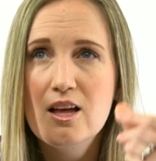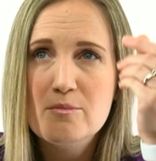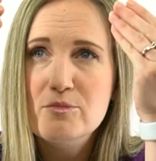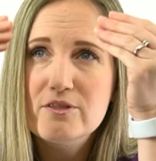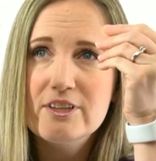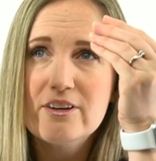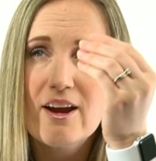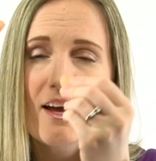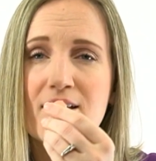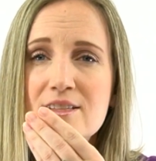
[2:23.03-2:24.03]
moving your
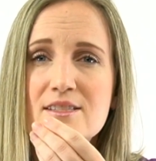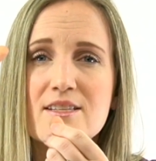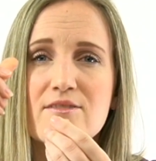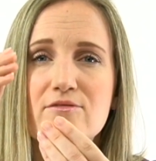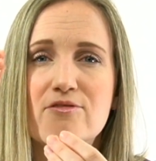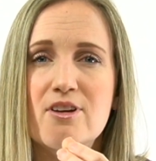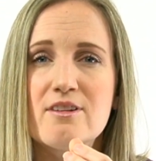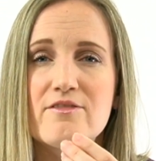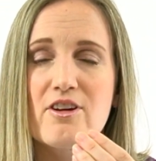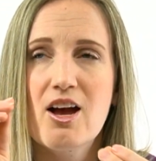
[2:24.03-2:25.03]
hands in front
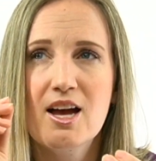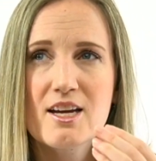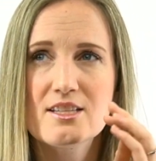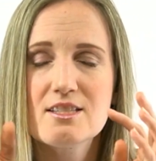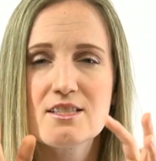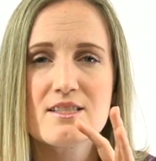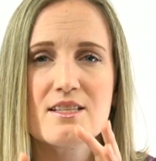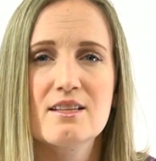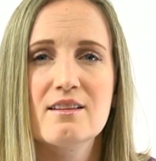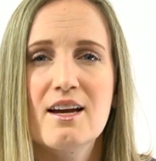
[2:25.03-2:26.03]
of your eyes to
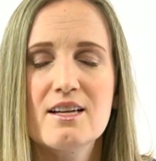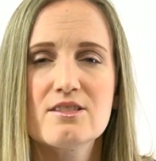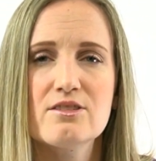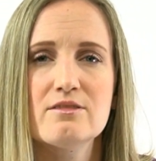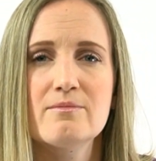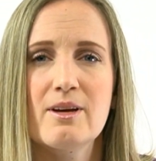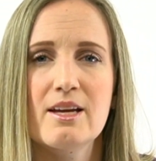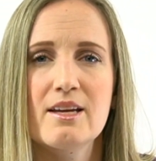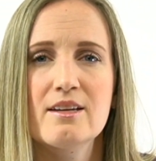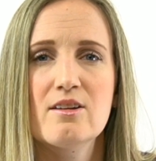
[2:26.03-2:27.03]
see the light a certain
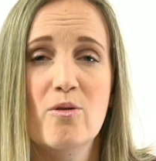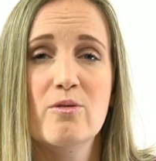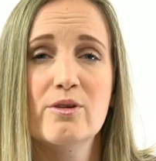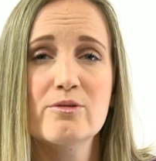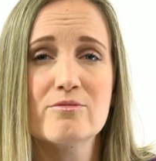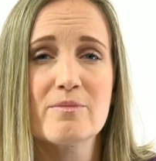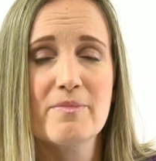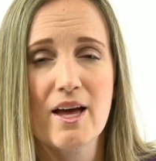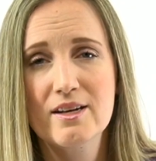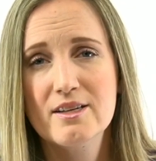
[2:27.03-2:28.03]
way, or
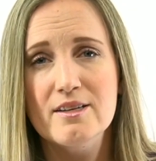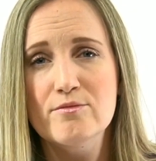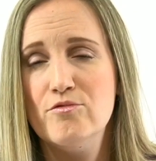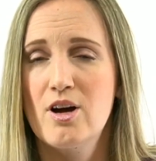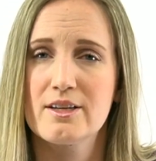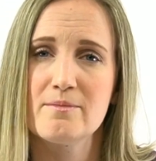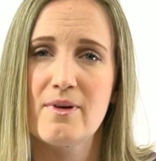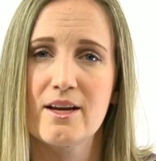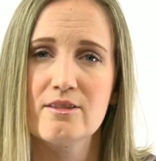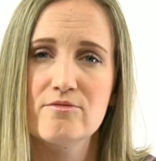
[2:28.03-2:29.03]
repetitive rocking
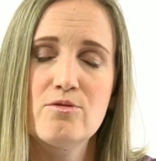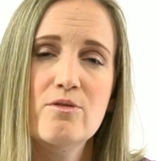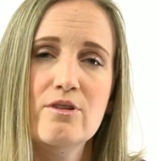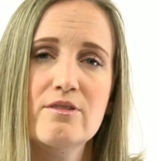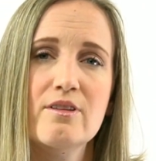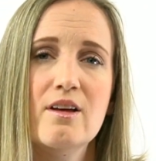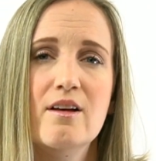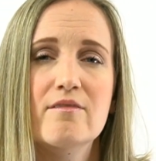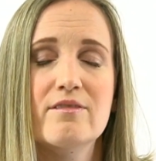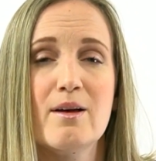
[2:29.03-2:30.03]
back and forth,
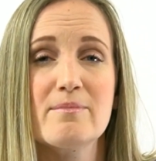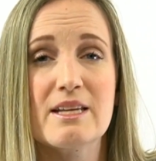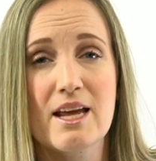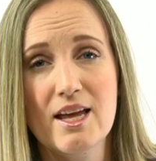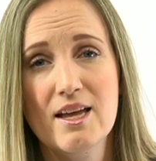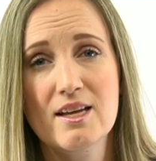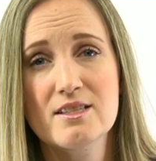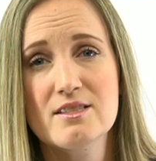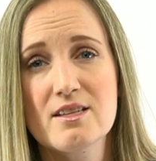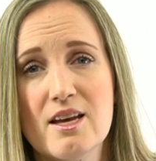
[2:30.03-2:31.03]
flapping
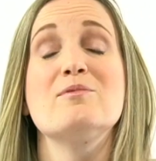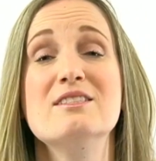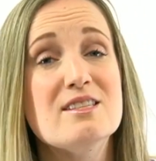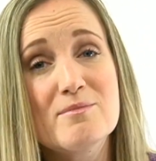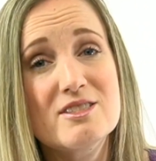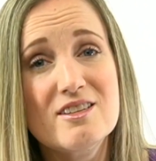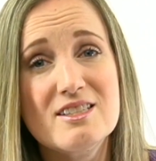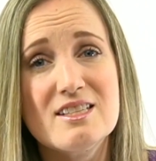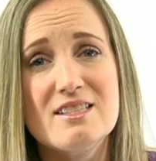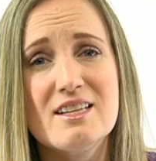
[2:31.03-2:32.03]
hands. When someone's
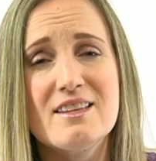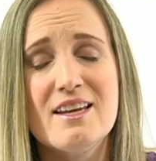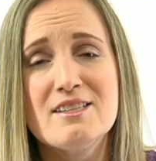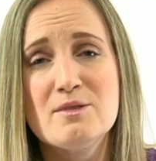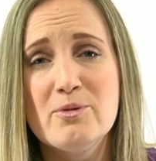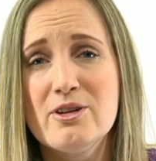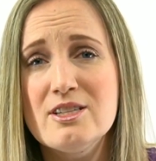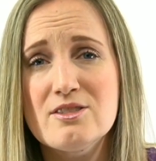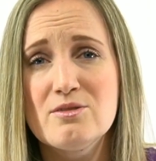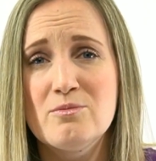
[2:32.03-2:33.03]
autistic, they
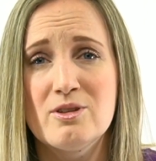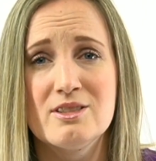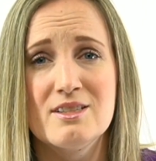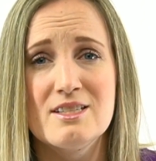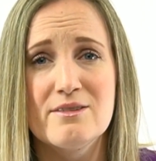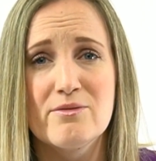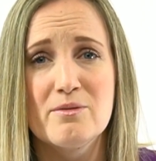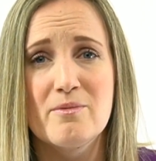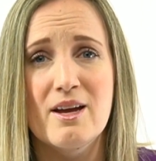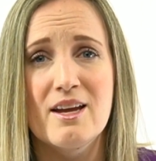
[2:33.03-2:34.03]
experience the world in a
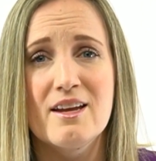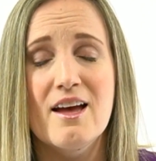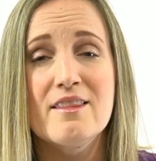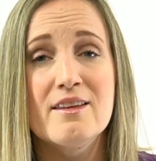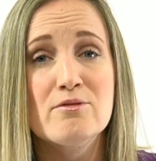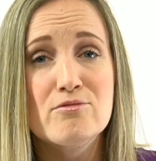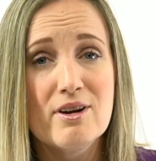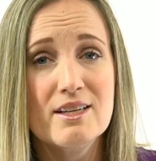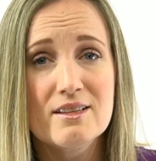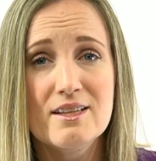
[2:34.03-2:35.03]
different way and they
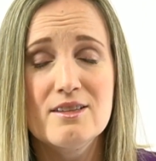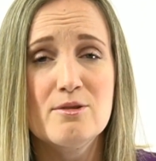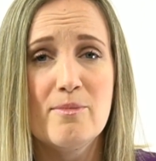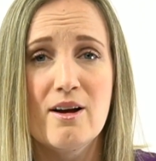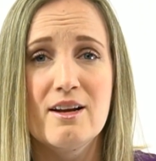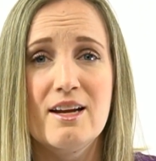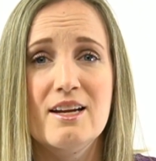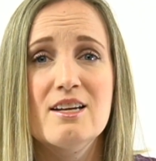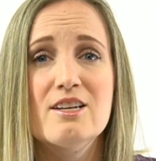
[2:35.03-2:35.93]
regulate their body